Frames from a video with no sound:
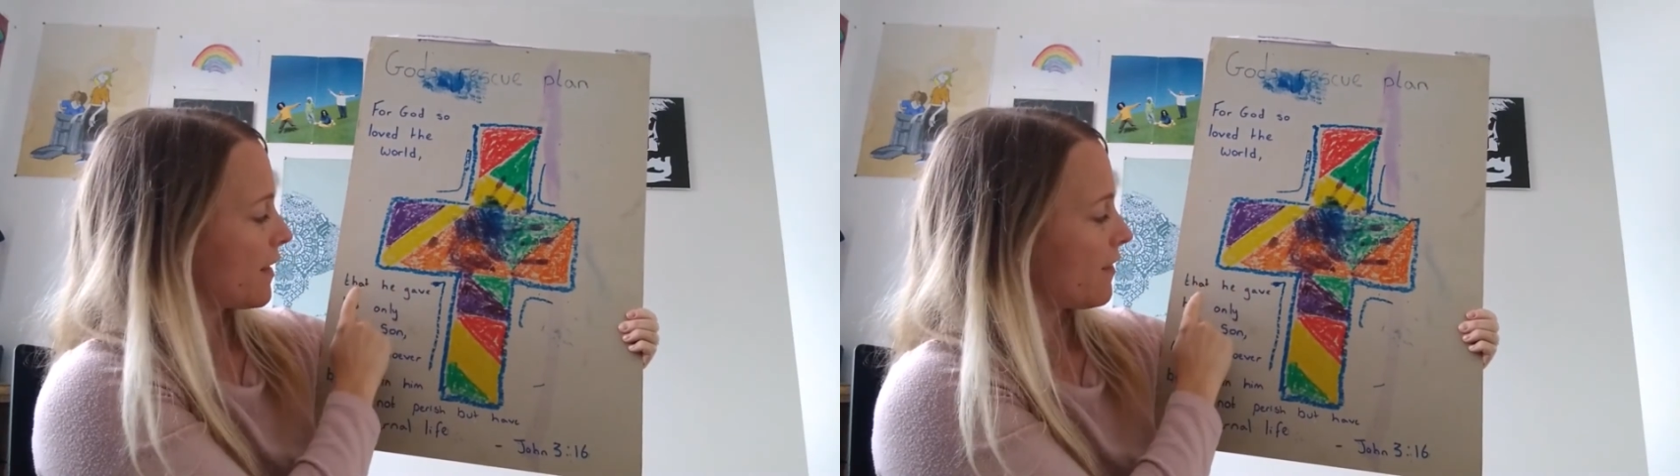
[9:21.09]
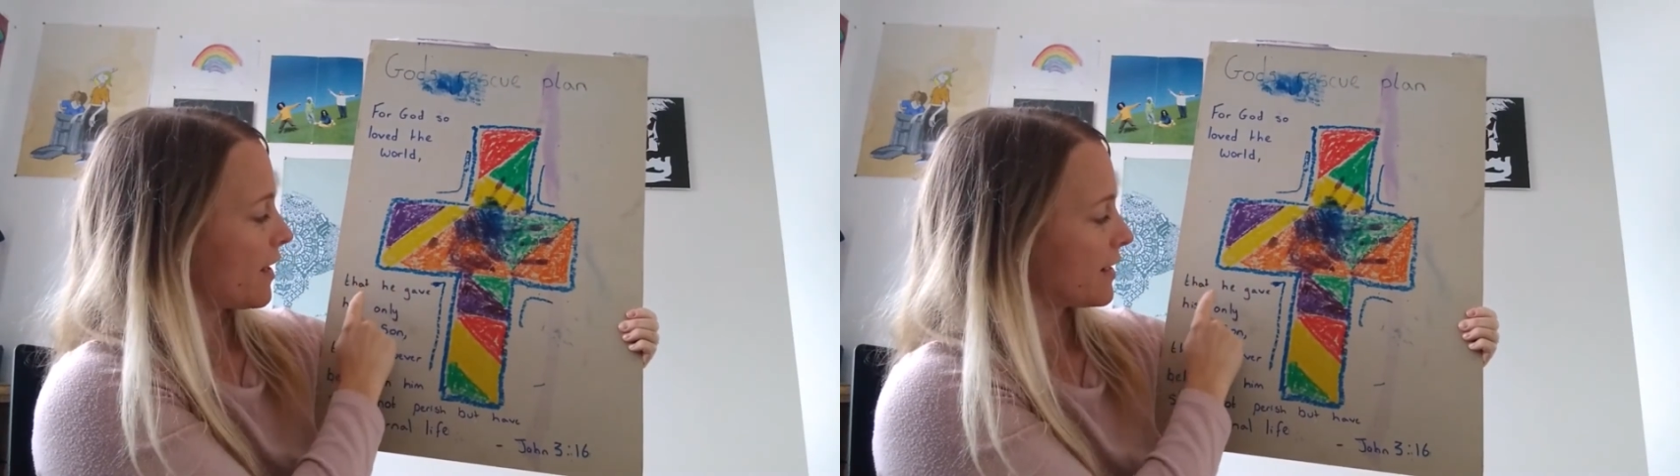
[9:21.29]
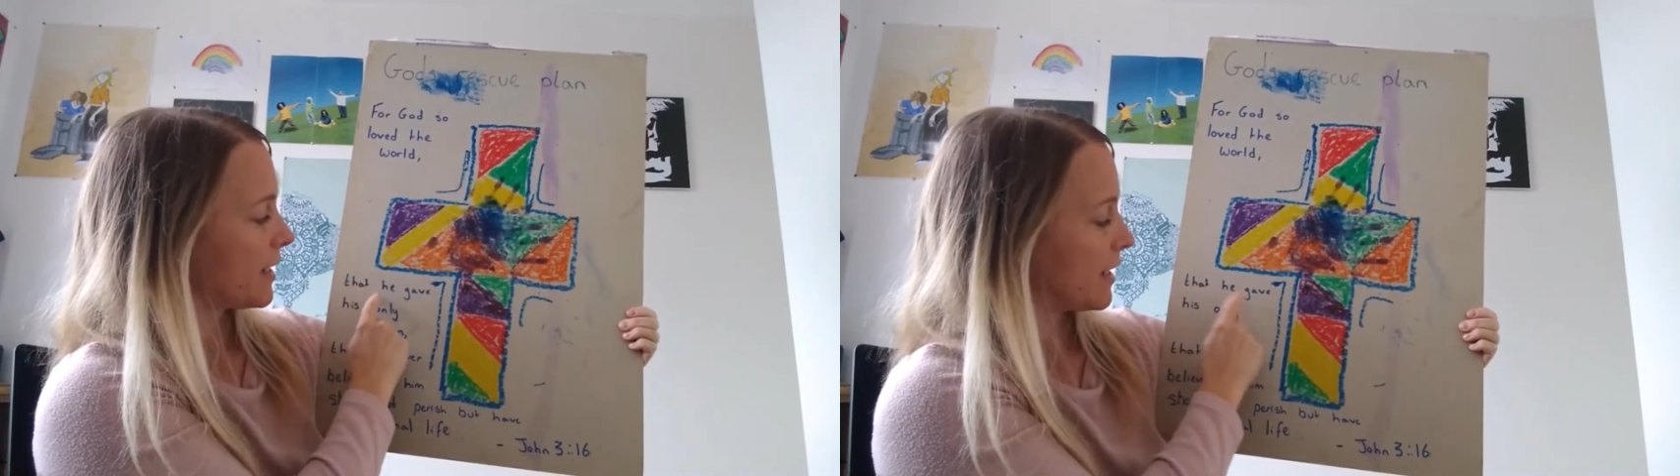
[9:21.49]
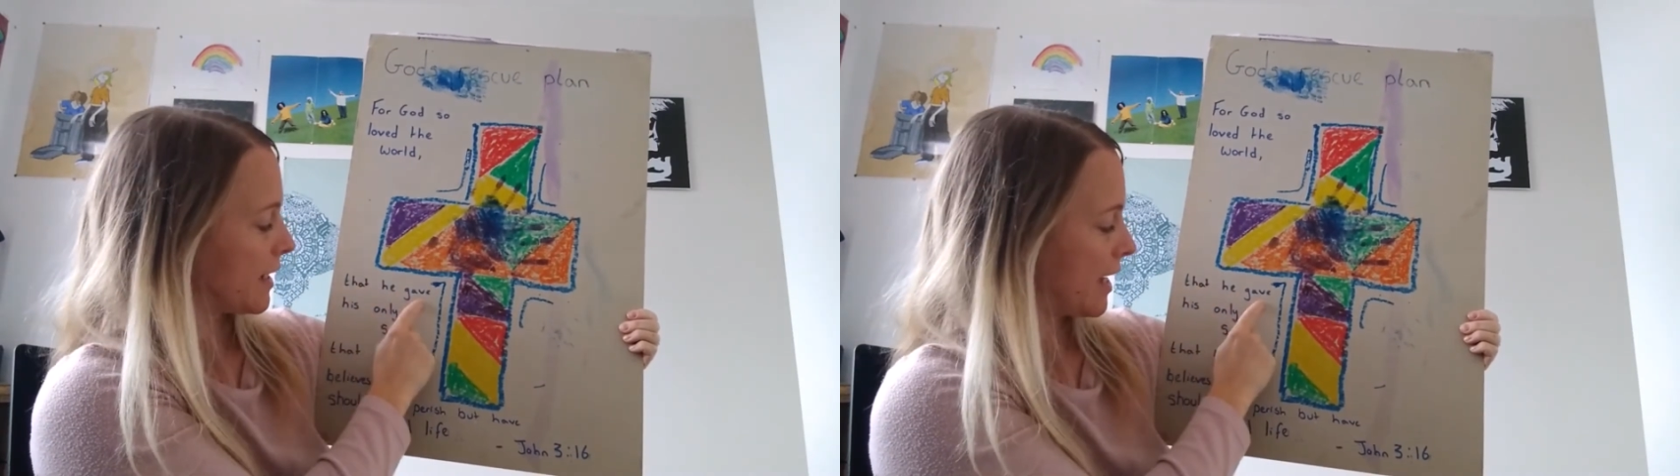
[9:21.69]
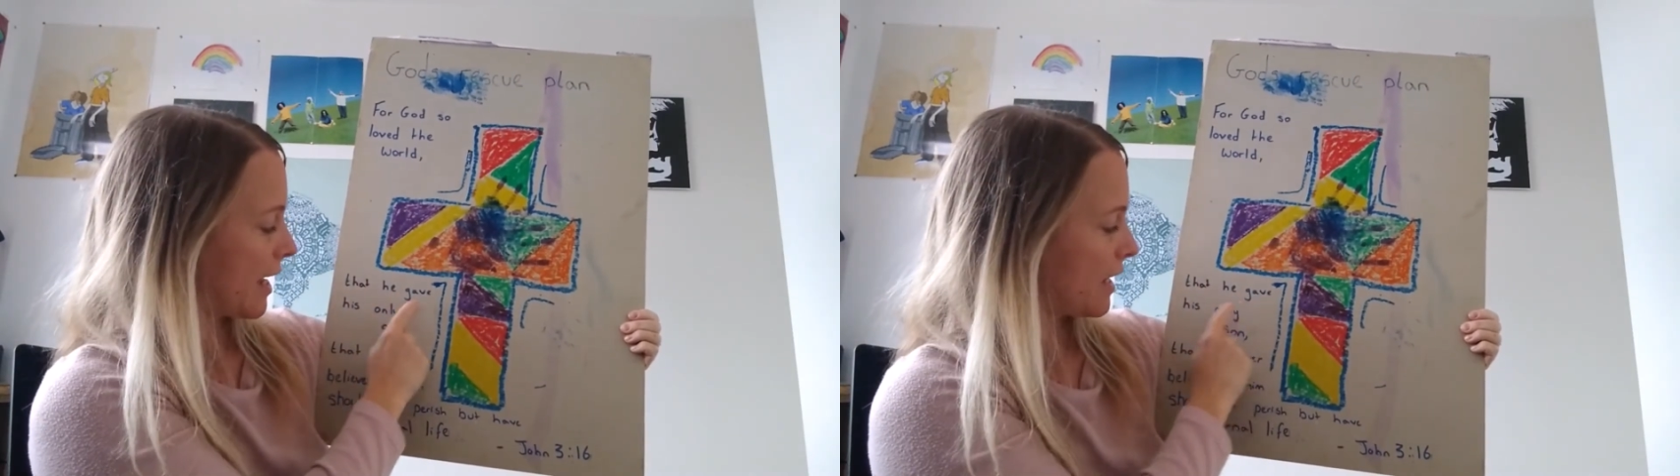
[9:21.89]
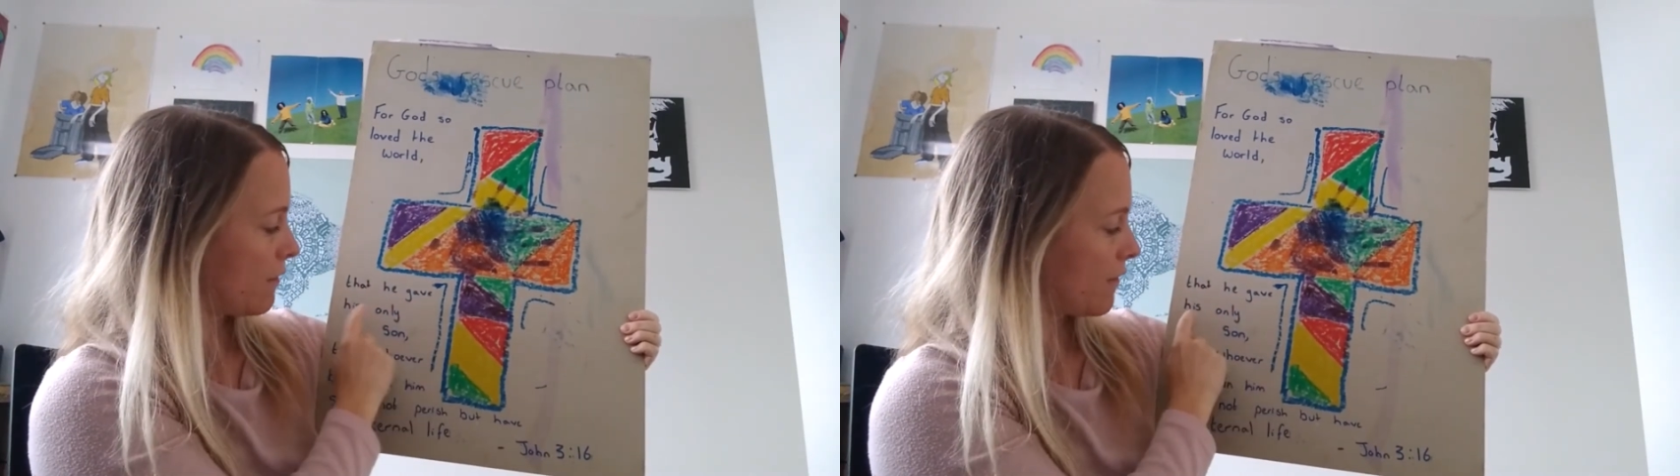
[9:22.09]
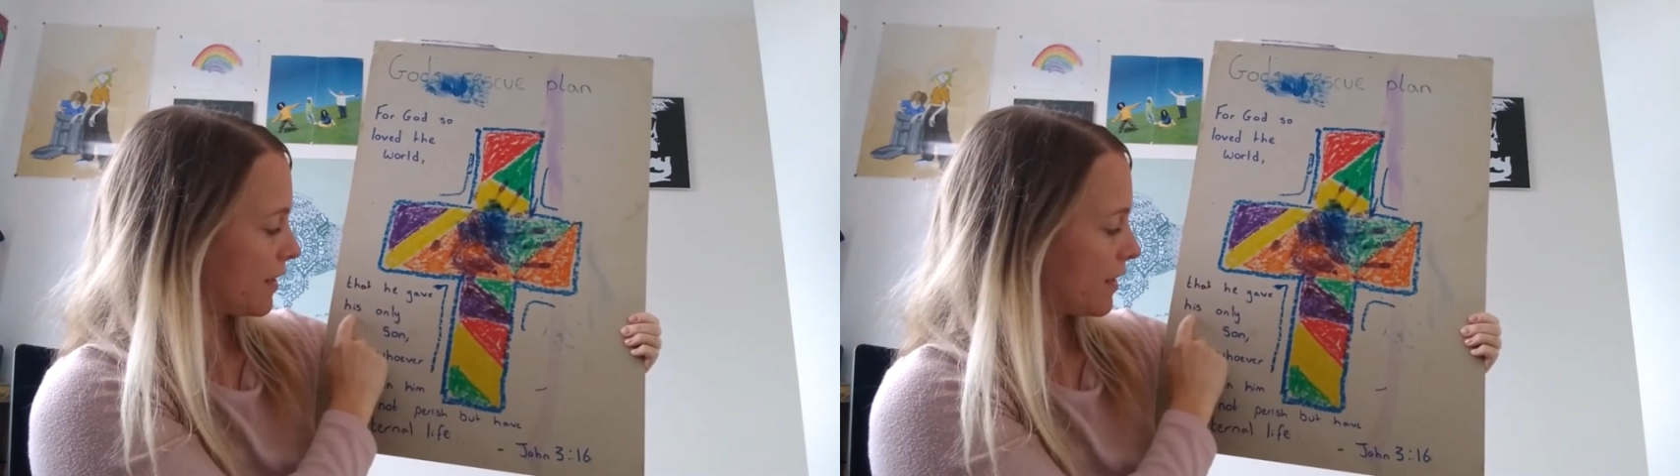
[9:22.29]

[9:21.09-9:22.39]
that he gave